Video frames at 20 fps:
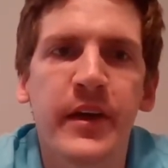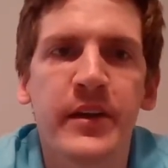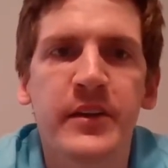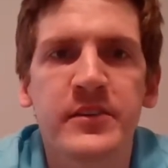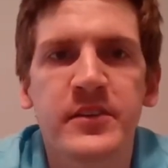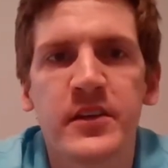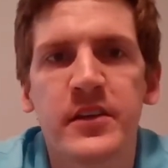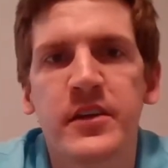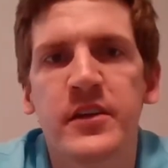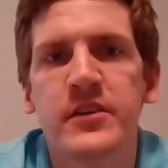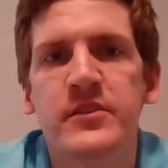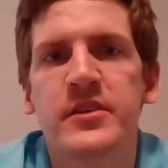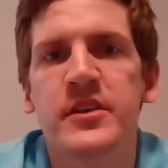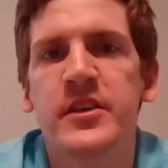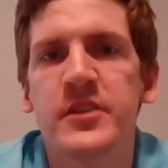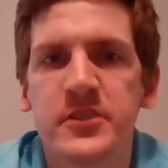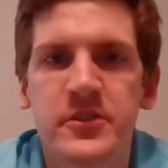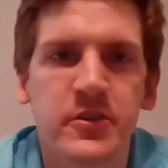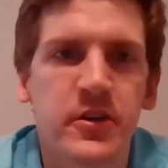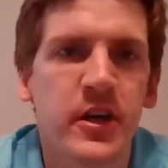and it says a
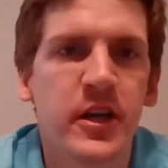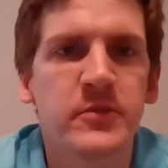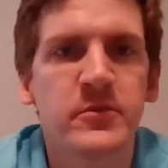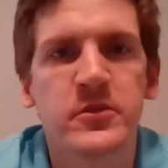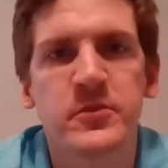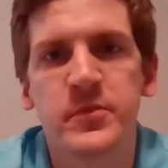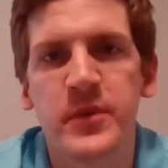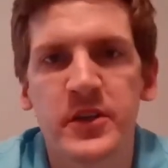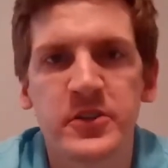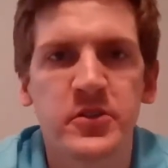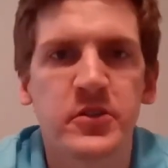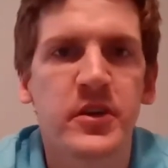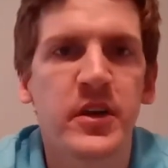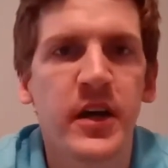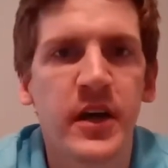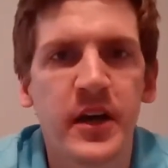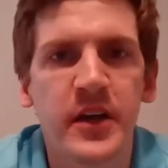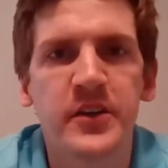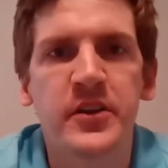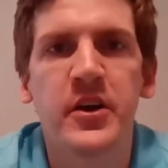histogram is a special
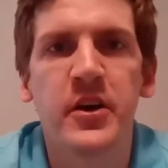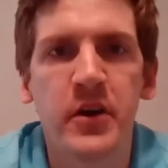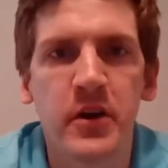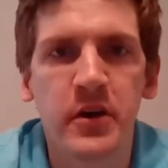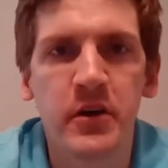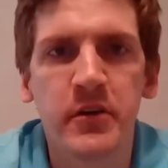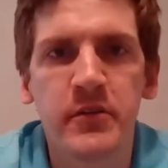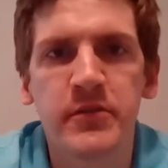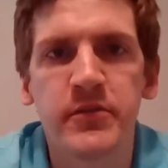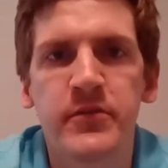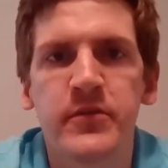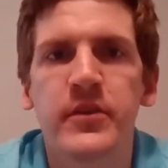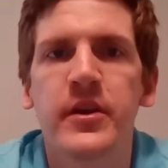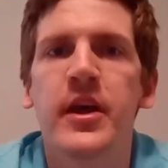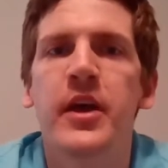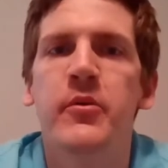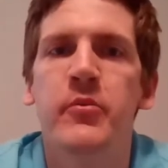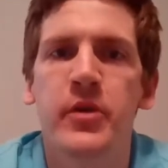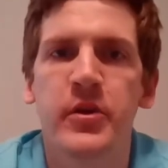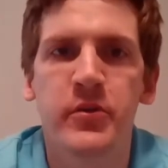kind of,
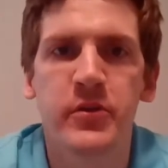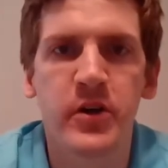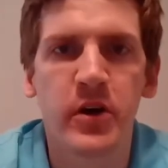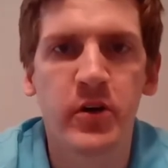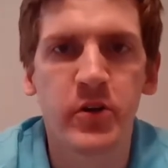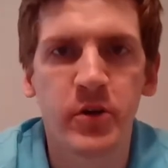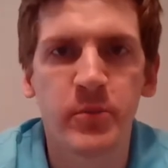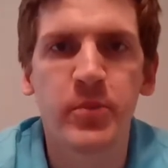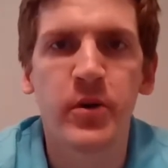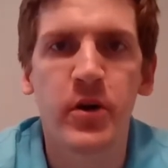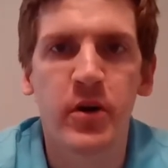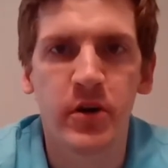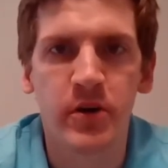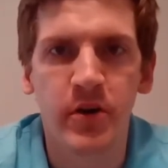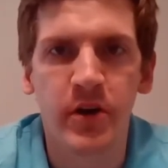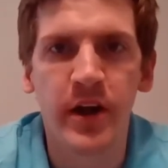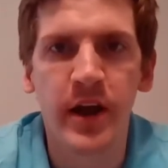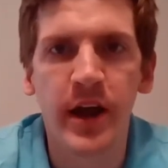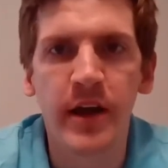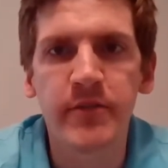and we would call it a bar
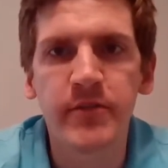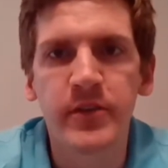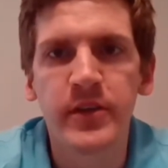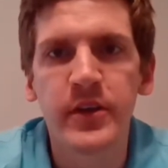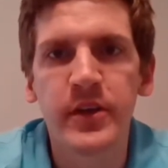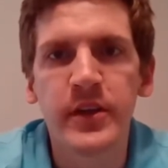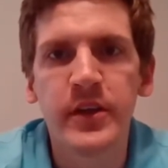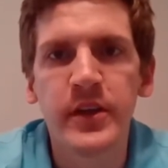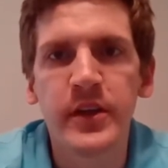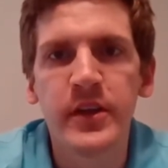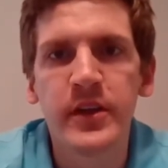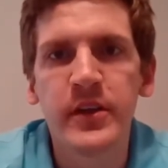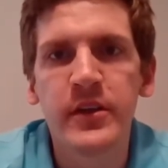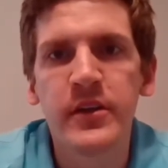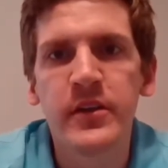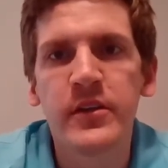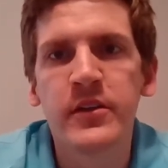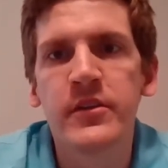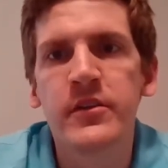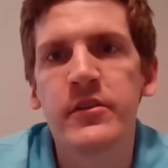graph.
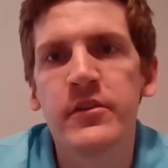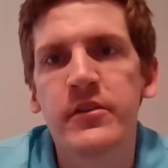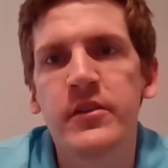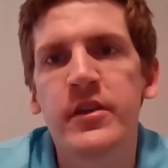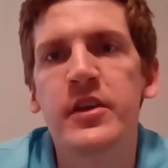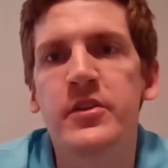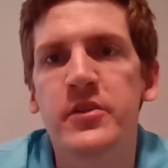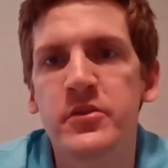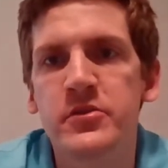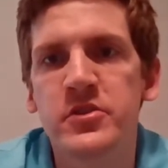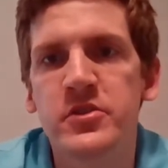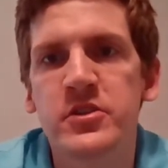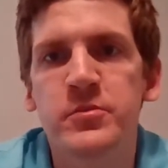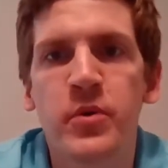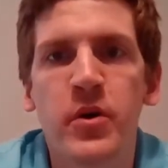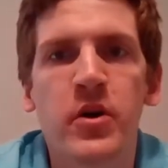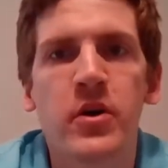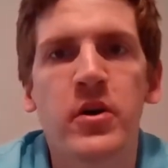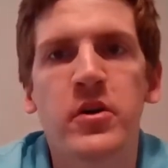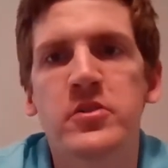It uses
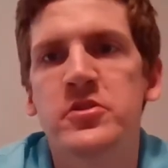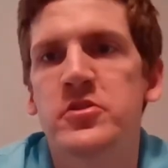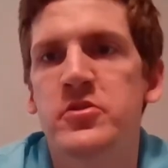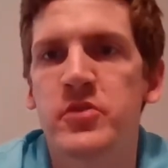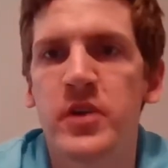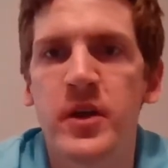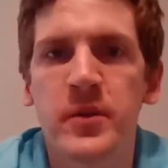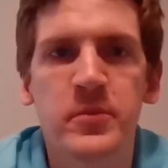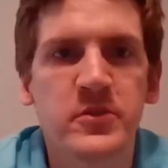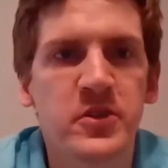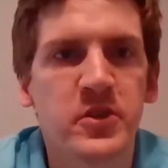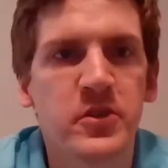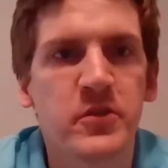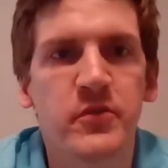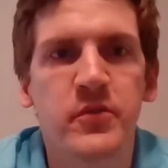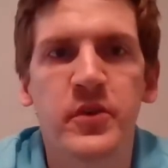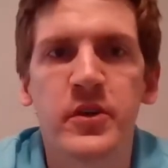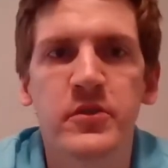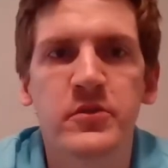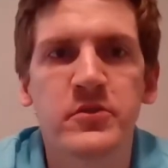bars to represent the
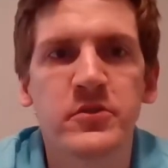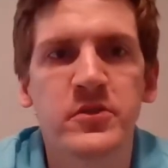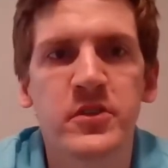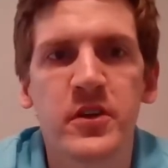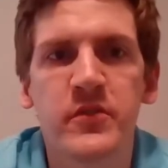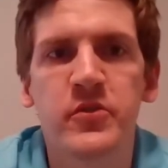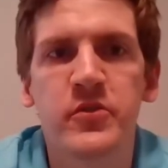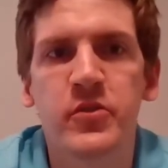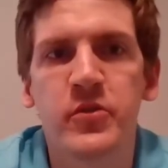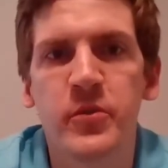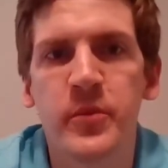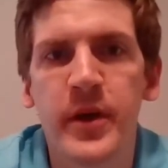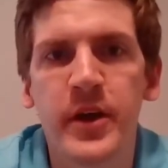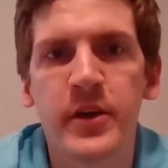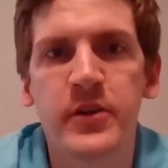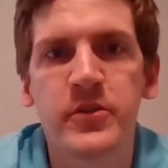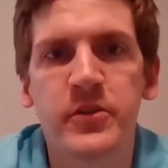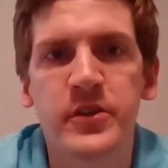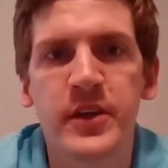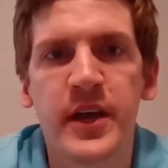frequency of the
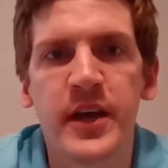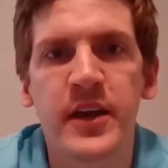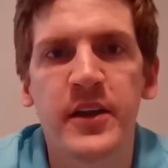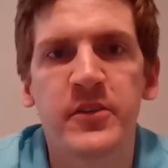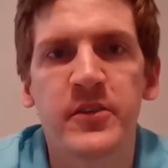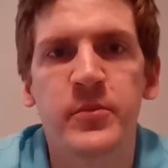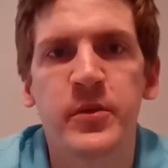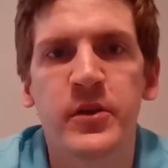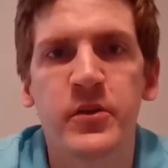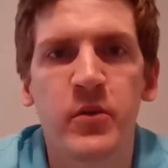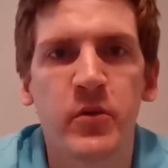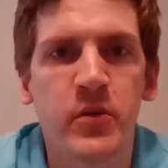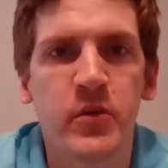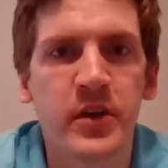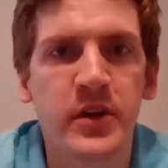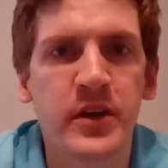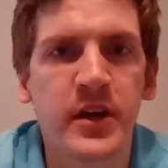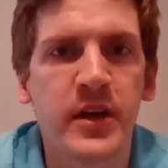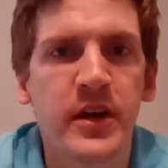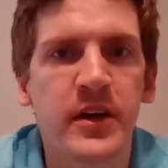numerical data that's been
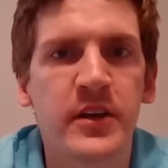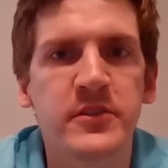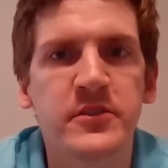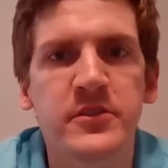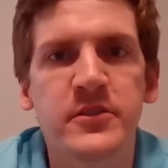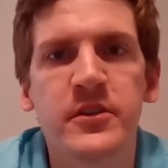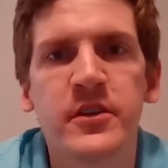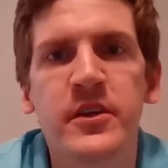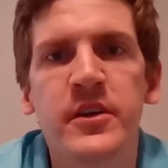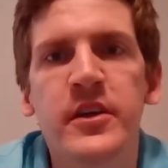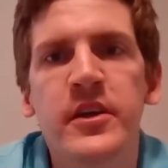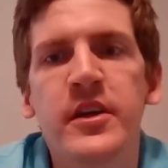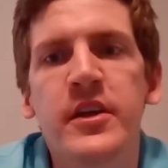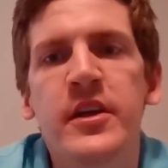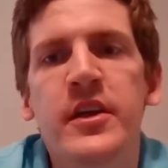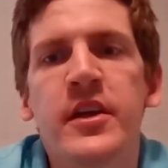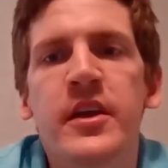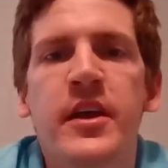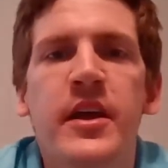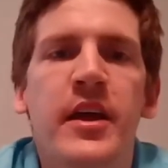organized
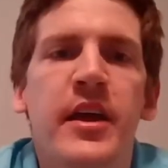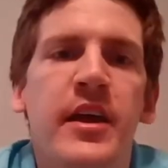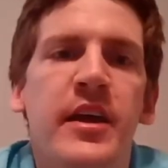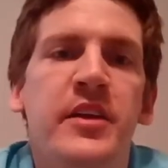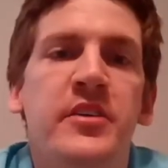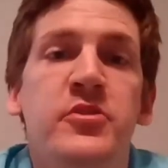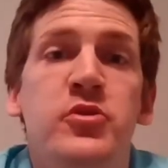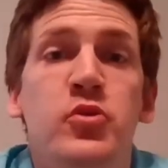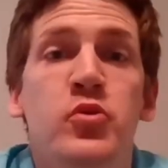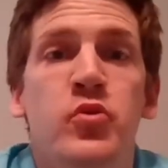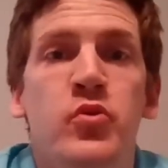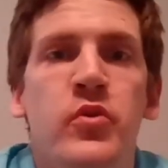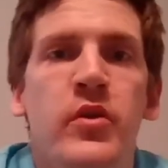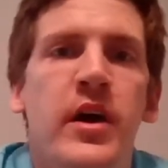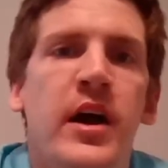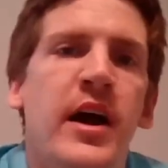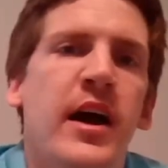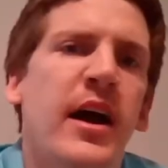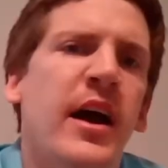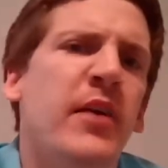
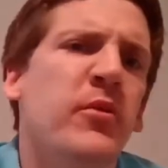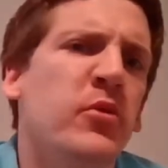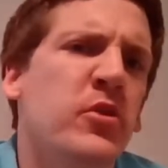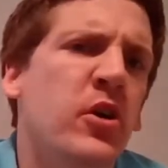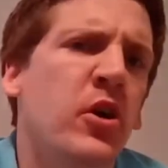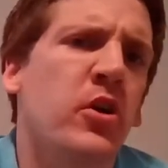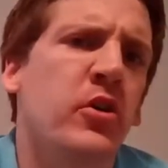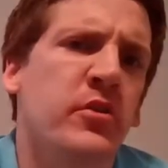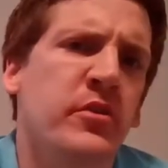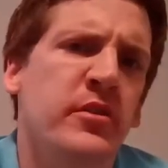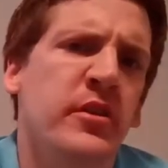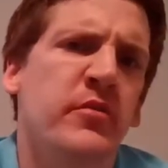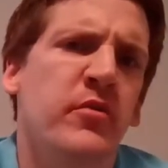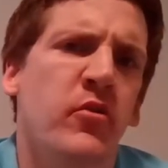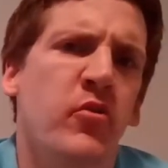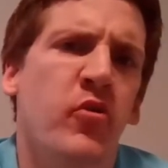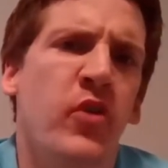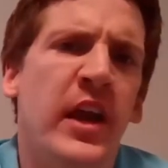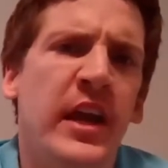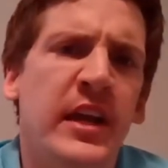into, I would call it
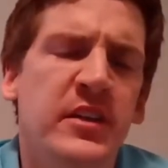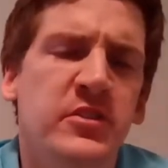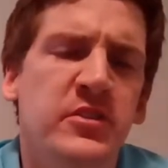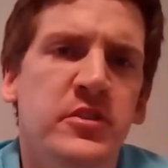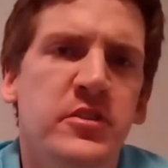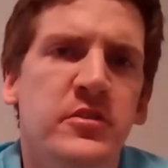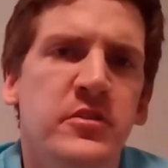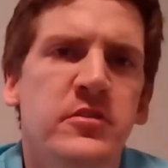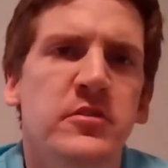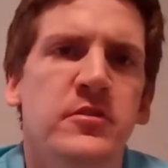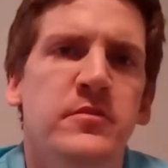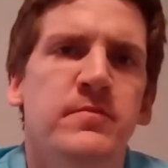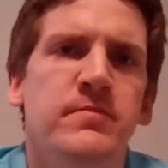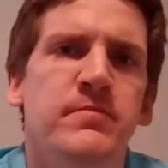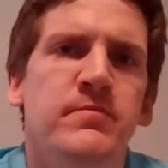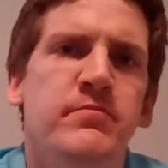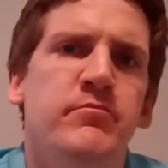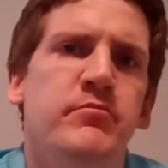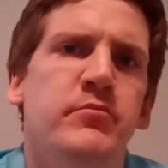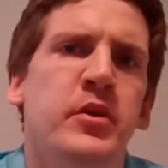different ranges,
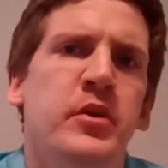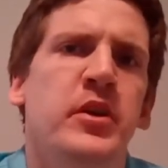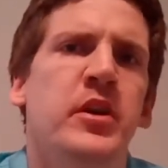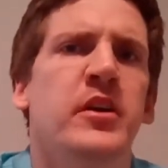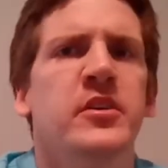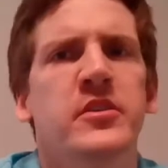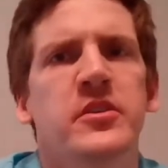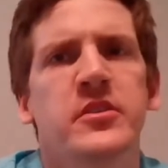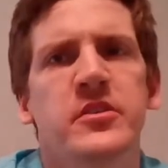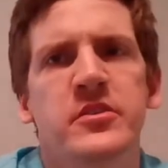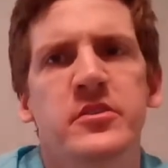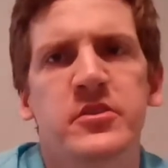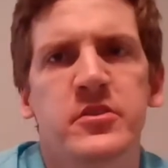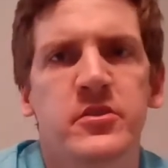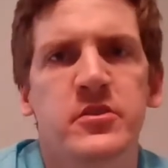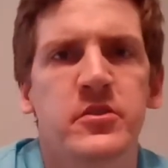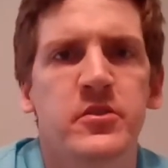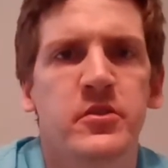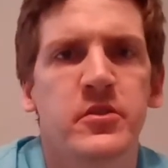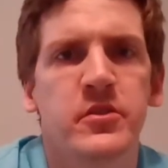
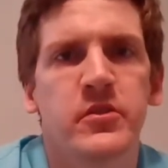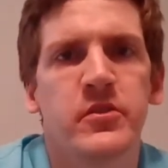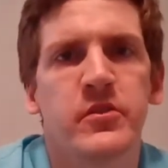because